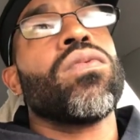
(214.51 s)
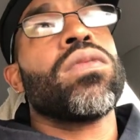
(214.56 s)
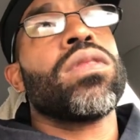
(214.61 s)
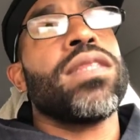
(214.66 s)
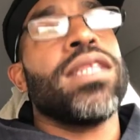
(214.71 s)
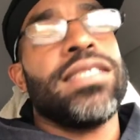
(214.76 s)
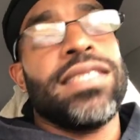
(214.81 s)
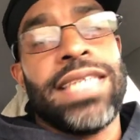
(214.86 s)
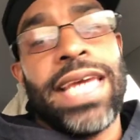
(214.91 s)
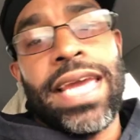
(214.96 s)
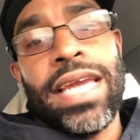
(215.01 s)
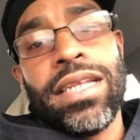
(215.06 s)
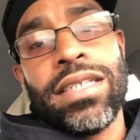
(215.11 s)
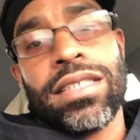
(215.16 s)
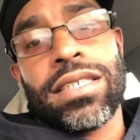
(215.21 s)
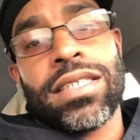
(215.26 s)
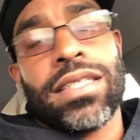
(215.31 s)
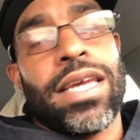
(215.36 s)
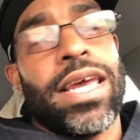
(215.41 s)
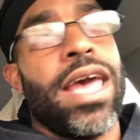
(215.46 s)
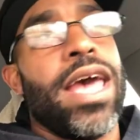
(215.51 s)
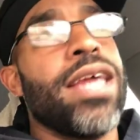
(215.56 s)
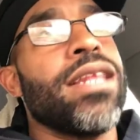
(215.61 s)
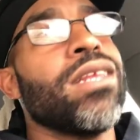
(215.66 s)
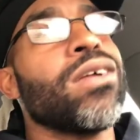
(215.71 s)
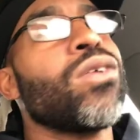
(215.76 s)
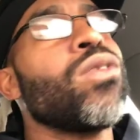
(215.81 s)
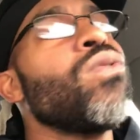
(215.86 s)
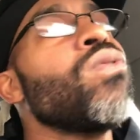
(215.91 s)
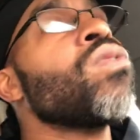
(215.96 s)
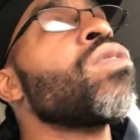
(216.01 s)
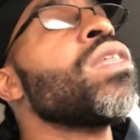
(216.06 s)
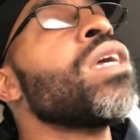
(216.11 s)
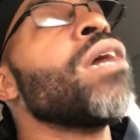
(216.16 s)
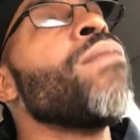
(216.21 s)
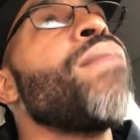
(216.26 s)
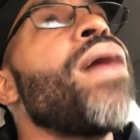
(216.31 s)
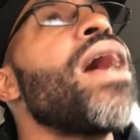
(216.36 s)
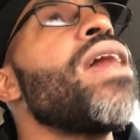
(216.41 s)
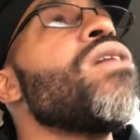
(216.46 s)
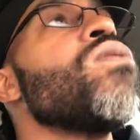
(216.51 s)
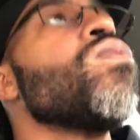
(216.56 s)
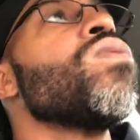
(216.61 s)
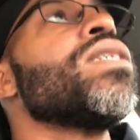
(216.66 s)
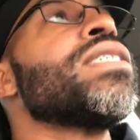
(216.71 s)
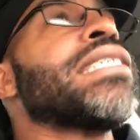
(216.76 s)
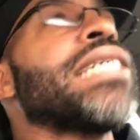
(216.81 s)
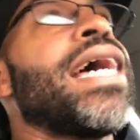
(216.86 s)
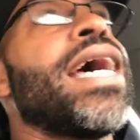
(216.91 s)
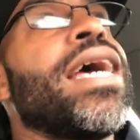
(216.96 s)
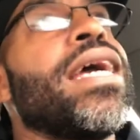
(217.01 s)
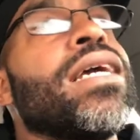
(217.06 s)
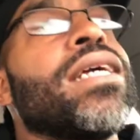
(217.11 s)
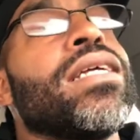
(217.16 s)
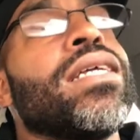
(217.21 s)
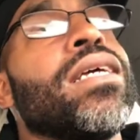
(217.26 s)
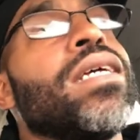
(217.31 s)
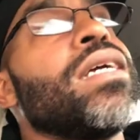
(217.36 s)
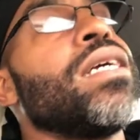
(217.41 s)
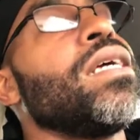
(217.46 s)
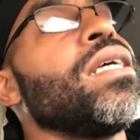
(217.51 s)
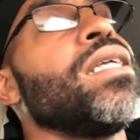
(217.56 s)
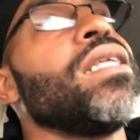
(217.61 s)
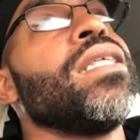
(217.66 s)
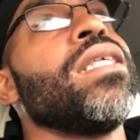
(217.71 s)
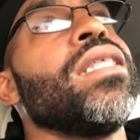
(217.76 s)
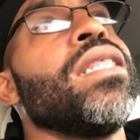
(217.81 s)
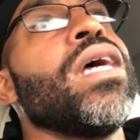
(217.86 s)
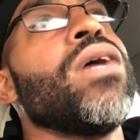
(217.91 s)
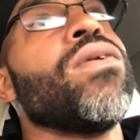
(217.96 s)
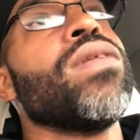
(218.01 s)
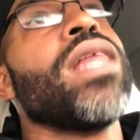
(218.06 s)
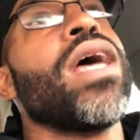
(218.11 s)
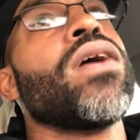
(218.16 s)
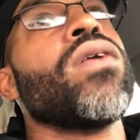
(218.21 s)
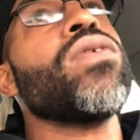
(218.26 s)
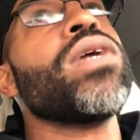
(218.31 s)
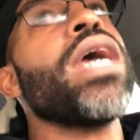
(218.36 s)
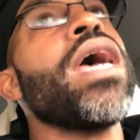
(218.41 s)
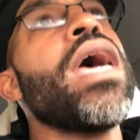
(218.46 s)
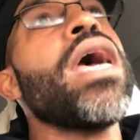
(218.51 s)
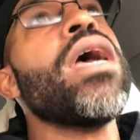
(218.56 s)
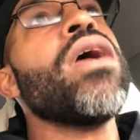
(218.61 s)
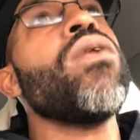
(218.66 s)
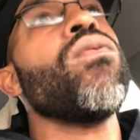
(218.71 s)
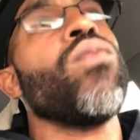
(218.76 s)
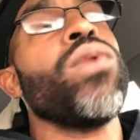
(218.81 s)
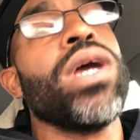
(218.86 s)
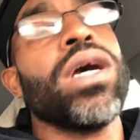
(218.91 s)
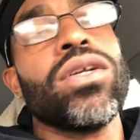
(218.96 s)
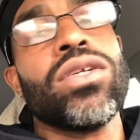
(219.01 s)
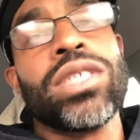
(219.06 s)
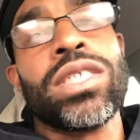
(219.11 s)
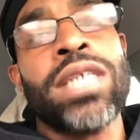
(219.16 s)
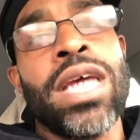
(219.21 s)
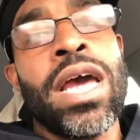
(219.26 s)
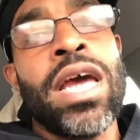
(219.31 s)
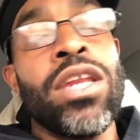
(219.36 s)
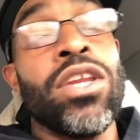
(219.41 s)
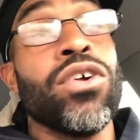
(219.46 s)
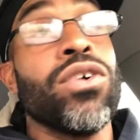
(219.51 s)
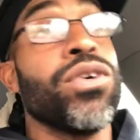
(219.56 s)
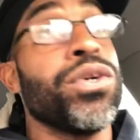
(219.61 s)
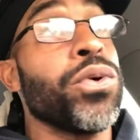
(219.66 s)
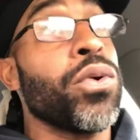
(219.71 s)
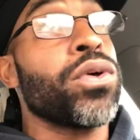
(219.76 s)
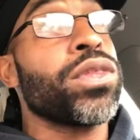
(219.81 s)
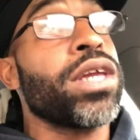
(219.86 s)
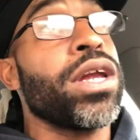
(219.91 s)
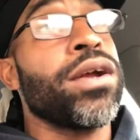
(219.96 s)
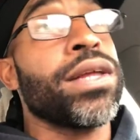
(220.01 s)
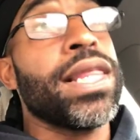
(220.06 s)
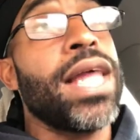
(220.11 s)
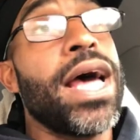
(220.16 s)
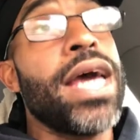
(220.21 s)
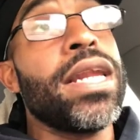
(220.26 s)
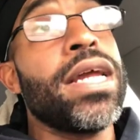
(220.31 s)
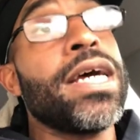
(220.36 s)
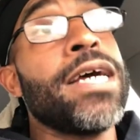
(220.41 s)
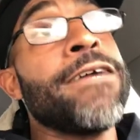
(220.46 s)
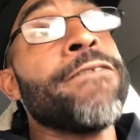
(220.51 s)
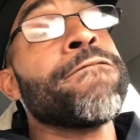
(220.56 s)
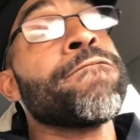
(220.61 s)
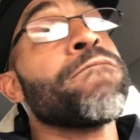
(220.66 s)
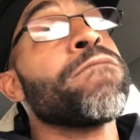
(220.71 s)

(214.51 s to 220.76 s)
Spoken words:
the dates. And the cool thing about it was, like, they were like, okay, we understand you're in North Carolina.